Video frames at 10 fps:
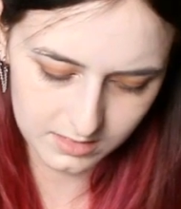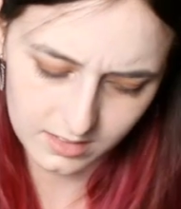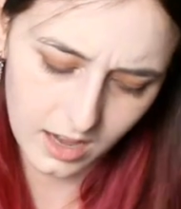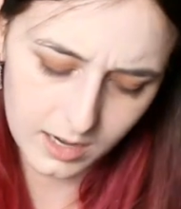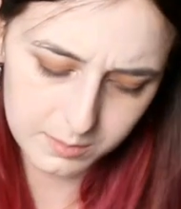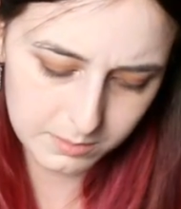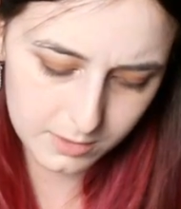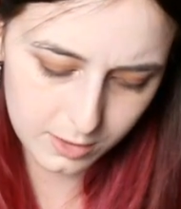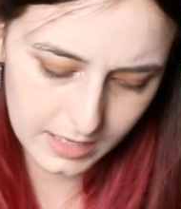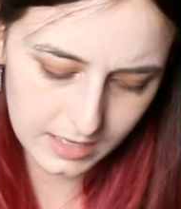
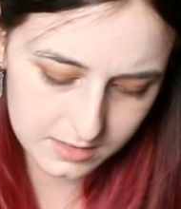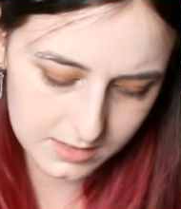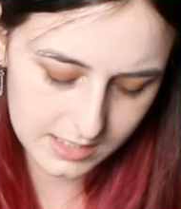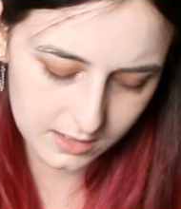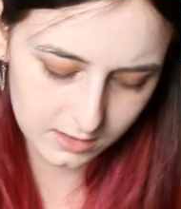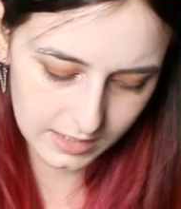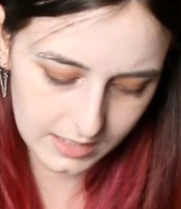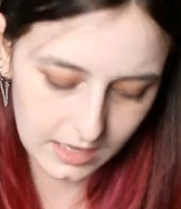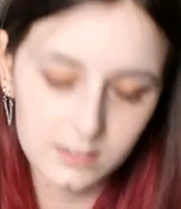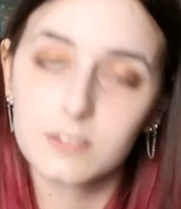lime green, teal
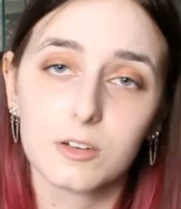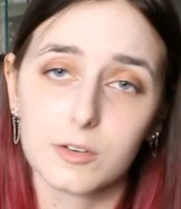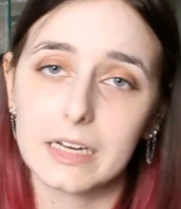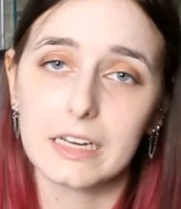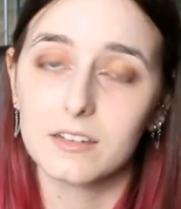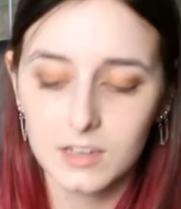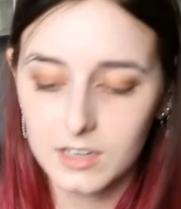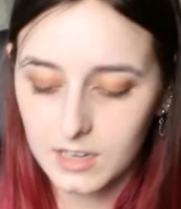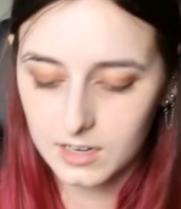green, green.